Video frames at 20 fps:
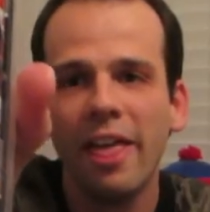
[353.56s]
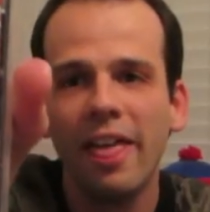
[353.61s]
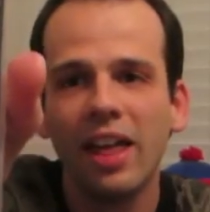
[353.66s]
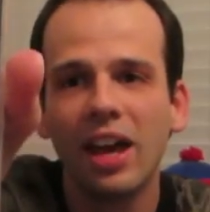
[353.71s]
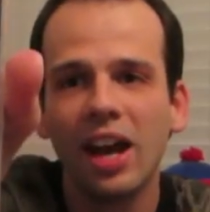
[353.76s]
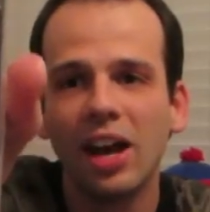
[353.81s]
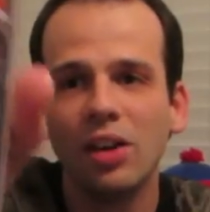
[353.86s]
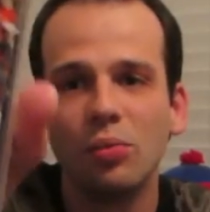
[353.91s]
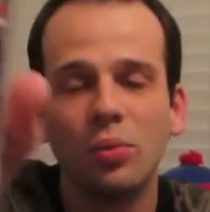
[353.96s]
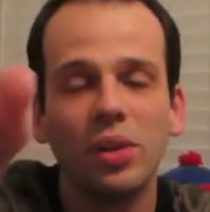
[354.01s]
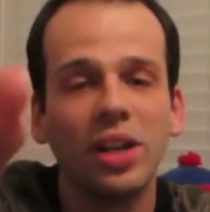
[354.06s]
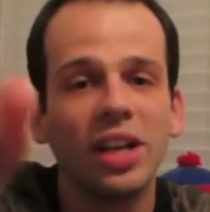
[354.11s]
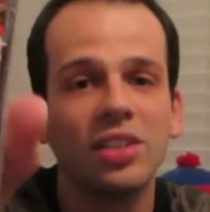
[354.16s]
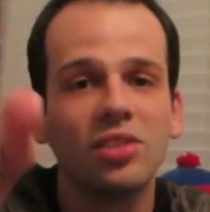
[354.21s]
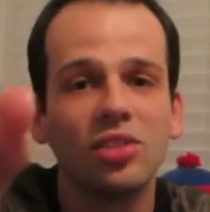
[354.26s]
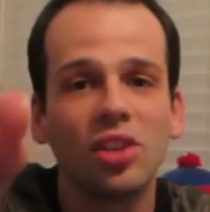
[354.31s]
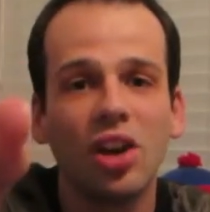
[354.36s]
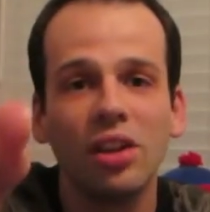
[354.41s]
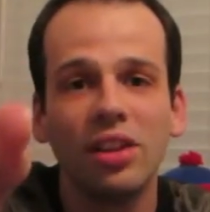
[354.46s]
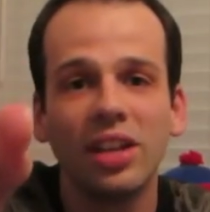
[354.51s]
When I
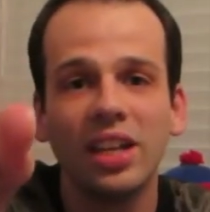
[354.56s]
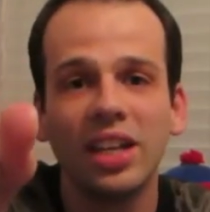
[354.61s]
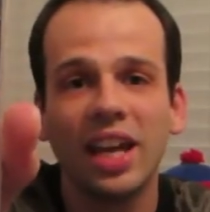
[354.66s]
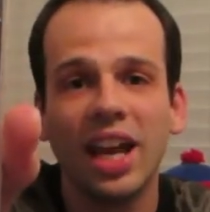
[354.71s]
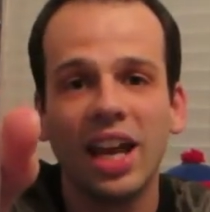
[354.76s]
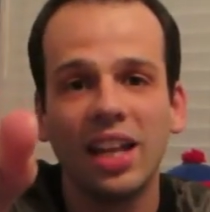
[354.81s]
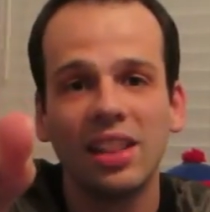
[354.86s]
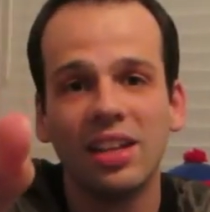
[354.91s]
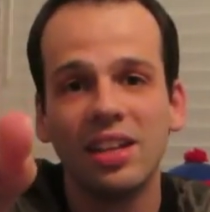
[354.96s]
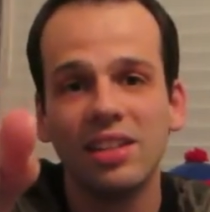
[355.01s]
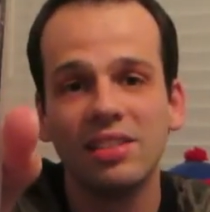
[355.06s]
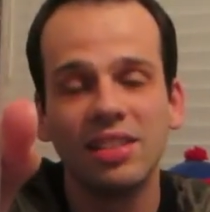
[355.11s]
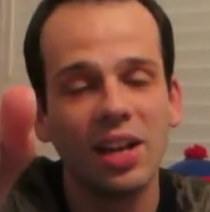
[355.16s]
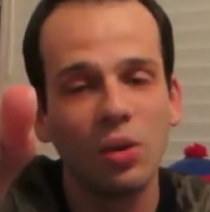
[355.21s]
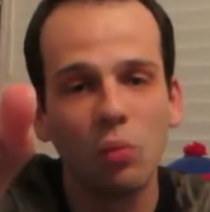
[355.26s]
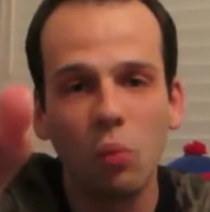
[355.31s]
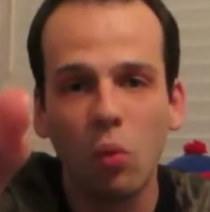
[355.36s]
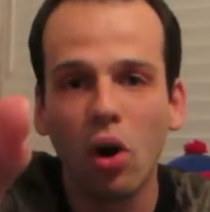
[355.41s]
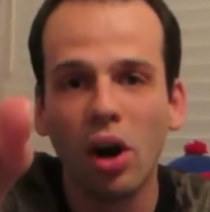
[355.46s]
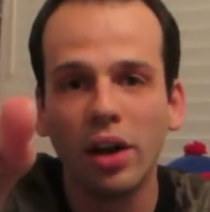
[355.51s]
saw that he had this, I
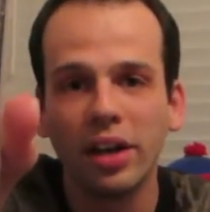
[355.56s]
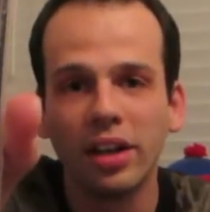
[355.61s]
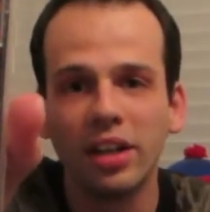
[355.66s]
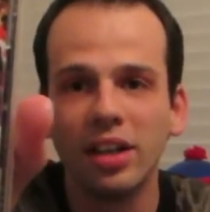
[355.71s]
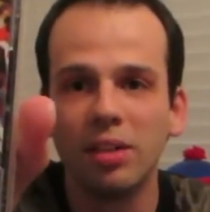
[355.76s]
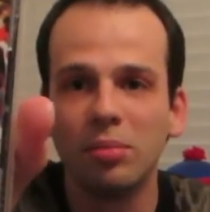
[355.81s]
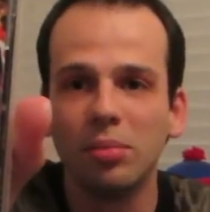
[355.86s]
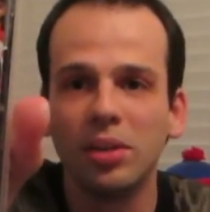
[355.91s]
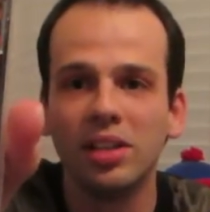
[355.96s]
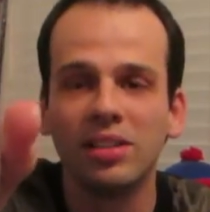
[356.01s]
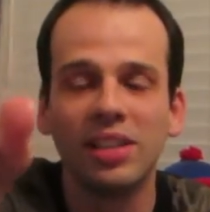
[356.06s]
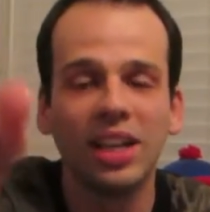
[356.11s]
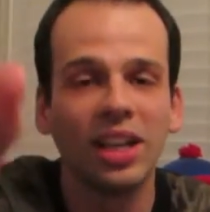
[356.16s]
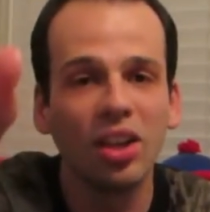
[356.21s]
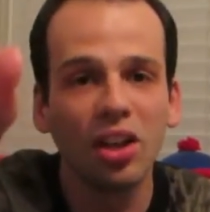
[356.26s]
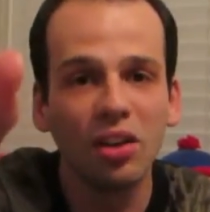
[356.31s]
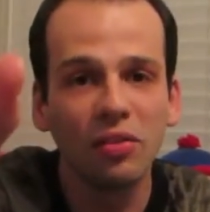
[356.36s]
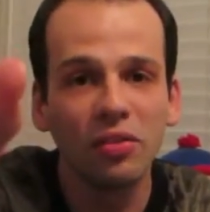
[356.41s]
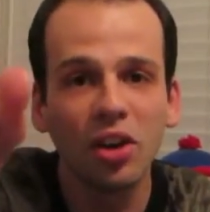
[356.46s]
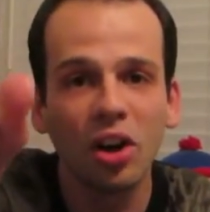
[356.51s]
wanted it because I
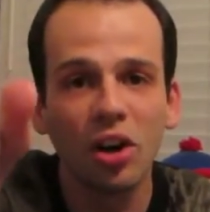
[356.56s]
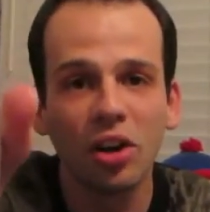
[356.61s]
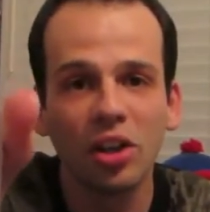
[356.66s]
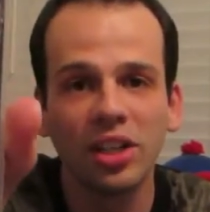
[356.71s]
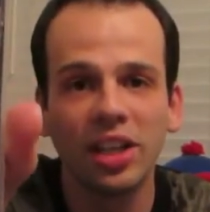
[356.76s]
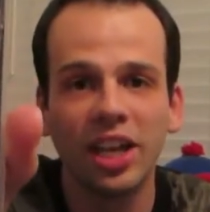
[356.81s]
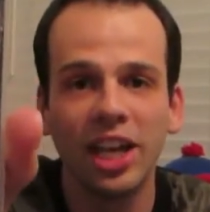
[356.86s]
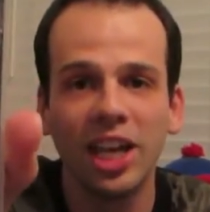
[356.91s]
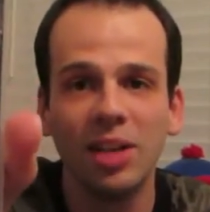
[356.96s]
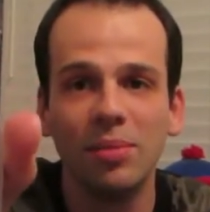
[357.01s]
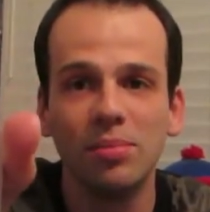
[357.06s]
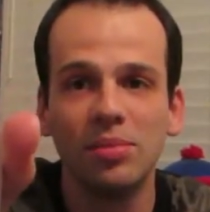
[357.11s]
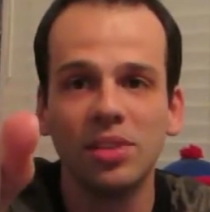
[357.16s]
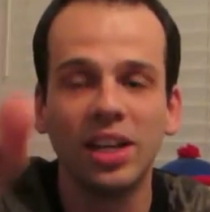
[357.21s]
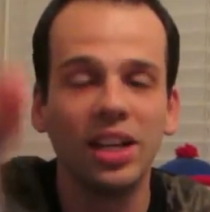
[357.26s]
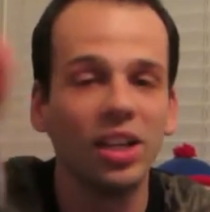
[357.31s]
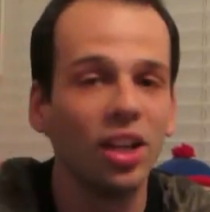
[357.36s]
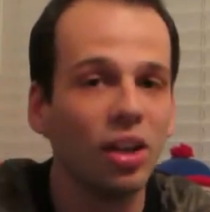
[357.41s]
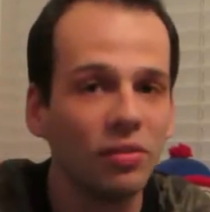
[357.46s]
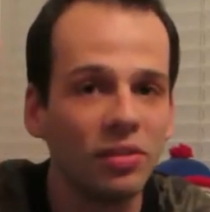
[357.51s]
love card games and
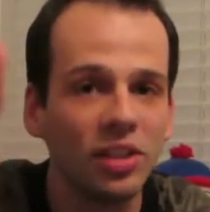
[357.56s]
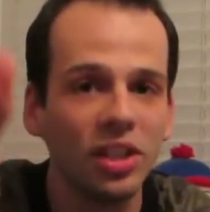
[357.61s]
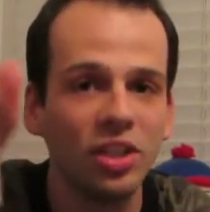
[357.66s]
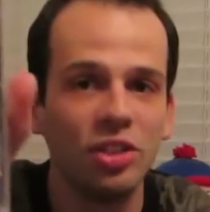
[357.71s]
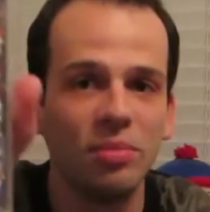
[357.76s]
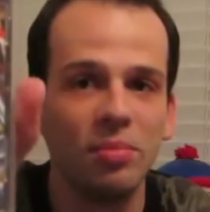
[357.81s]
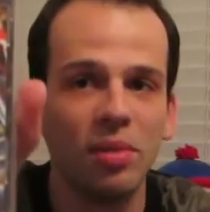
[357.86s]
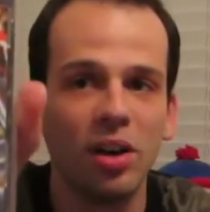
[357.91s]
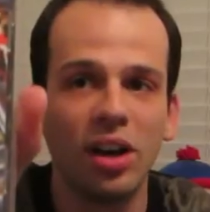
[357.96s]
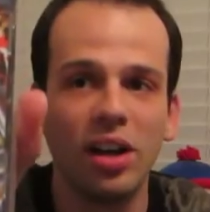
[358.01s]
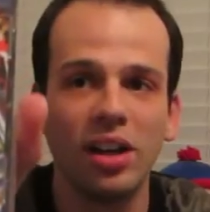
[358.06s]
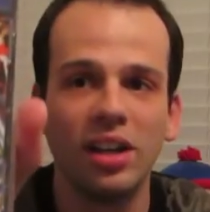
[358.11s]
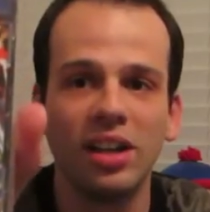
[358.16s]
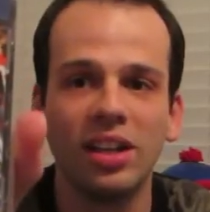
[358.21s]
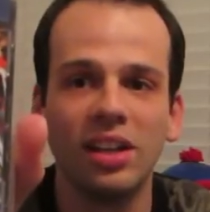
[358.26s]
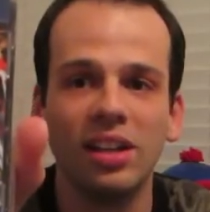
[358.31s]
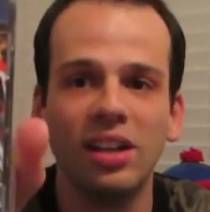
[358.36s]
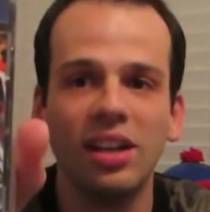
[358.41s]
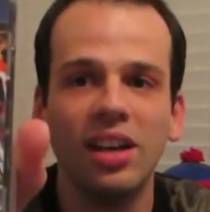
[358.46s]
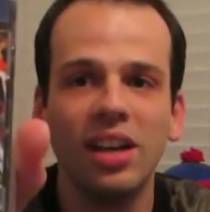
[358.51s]
I love Digimon,
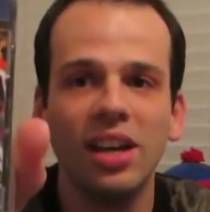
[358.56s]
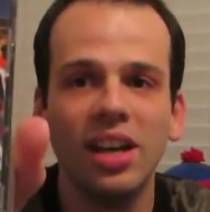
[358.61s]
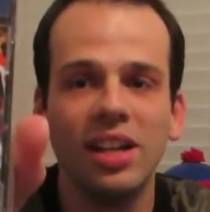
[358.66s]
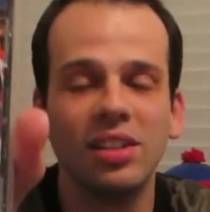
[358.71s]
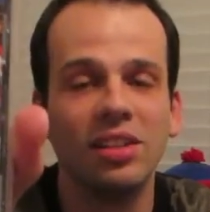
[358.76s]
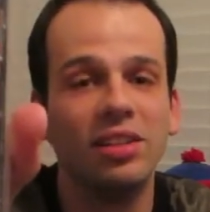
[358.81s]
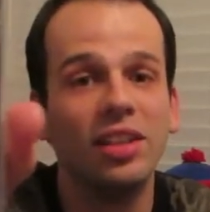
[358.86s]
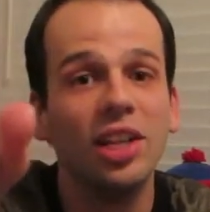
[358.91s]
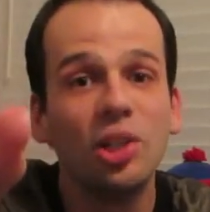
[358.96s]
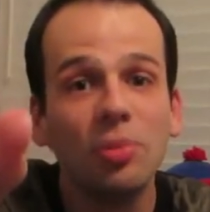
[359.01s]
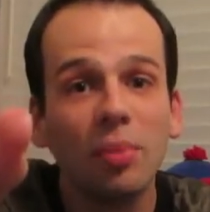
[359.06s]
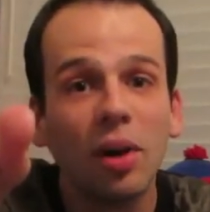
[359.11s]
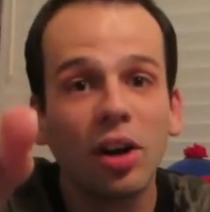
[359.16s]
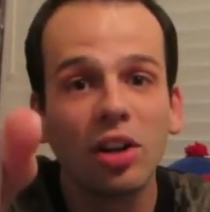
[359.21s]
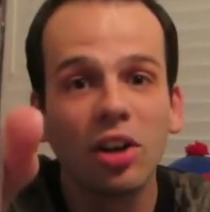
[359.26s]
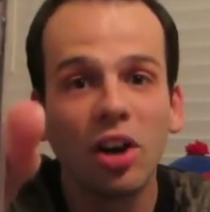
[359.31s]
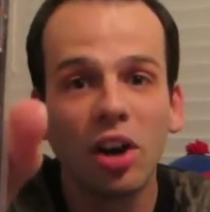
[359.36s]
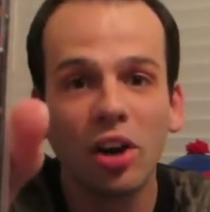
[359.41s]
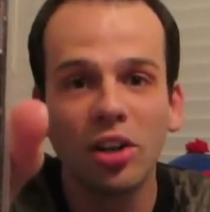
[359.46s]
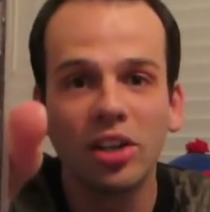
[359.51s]
and it's a Digimon
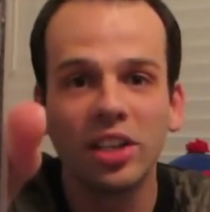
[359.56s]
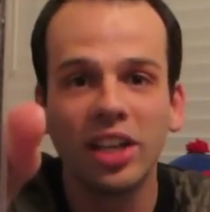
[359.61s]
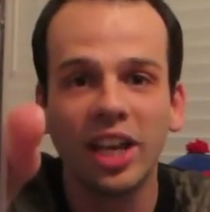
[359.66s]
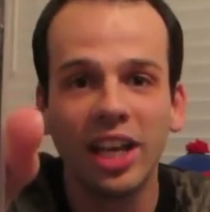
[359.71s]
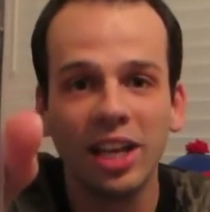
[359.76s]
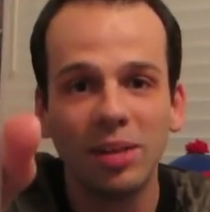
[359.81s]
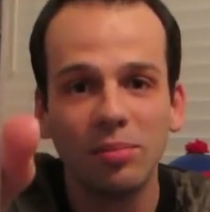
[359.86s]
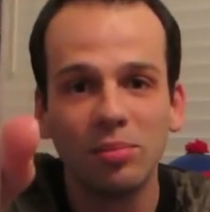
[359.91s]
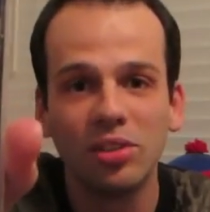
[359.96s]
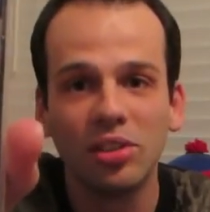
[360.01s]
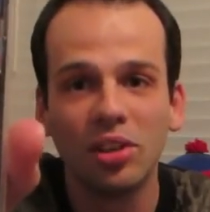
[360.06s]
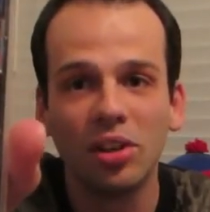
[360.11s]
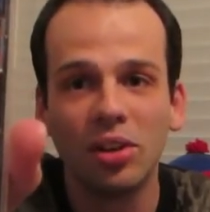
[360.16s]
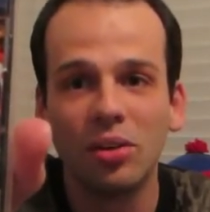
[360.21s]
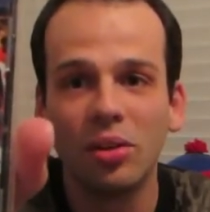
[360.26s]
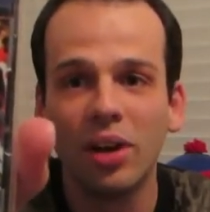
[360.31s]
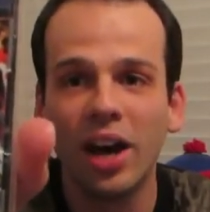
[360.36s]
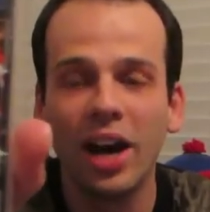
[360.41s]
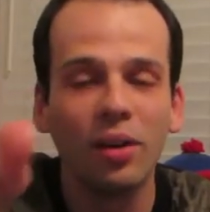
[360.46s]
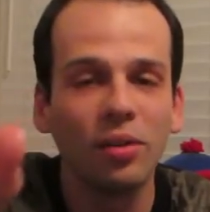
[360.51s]
card game,
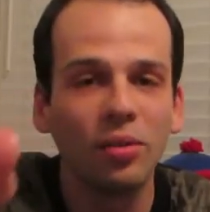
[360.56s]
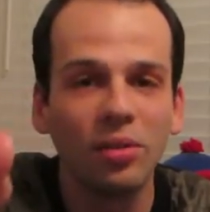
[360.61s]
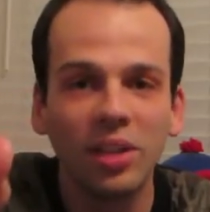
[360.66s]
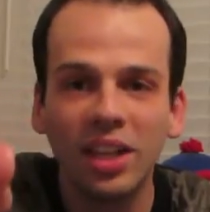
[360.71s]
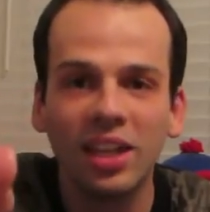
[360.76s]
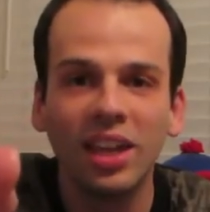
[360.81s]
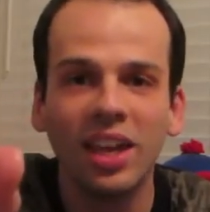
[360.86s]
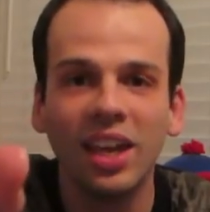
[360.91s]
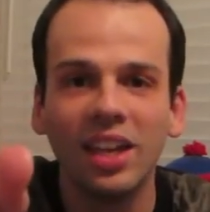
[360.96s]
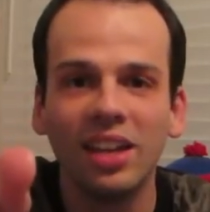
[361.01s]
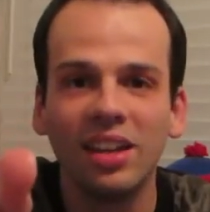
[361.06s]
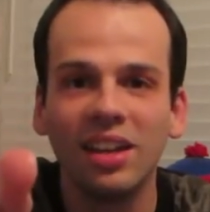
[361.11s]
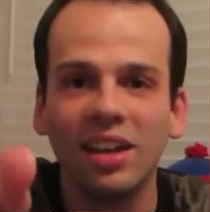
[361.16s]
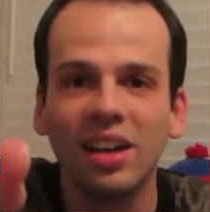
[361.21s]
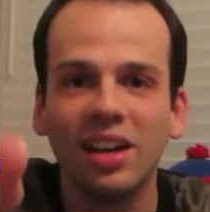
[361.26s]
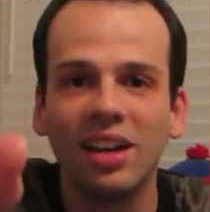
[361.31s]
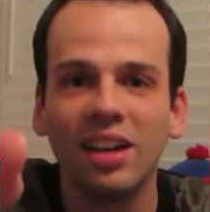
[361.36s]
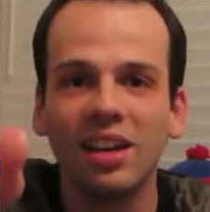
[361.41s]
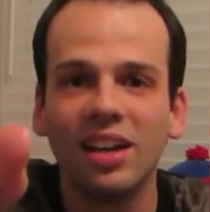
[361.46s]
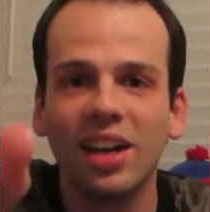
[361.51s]
so how can
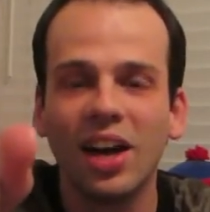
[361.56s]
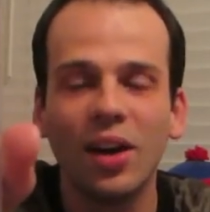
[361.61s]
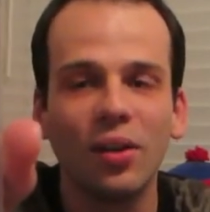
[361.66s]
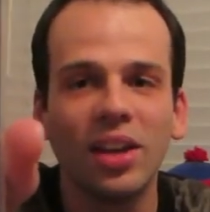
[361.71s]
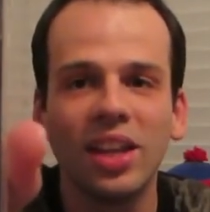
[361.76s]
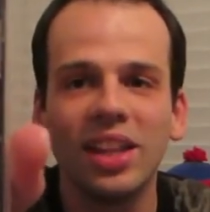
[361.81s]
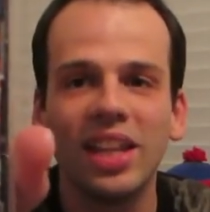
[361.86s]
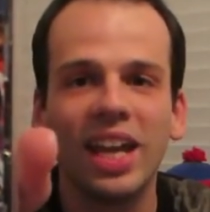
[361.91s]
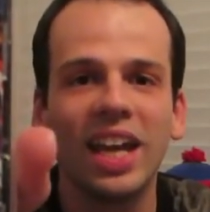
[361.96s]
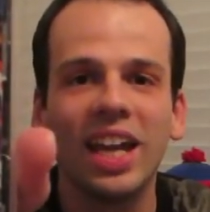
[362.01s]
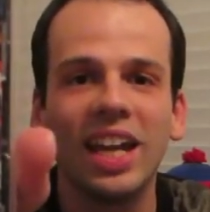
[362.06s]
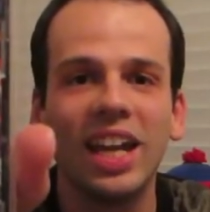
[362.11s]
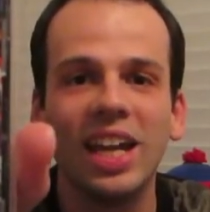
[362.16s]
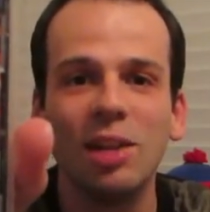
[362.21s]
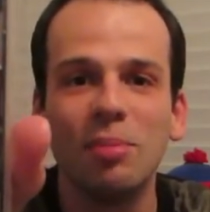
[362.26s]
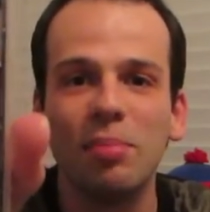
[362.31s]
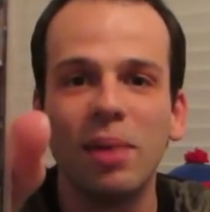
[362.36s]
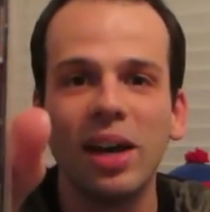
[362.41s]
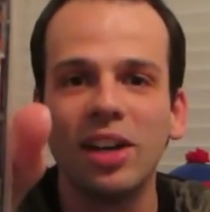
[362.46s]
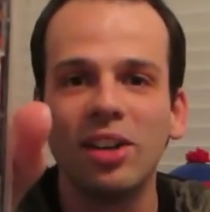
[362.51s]
that get any
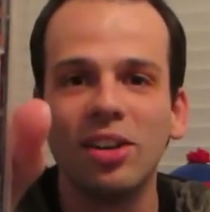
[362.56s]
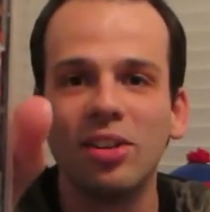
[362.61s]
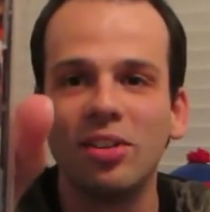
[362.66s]
better,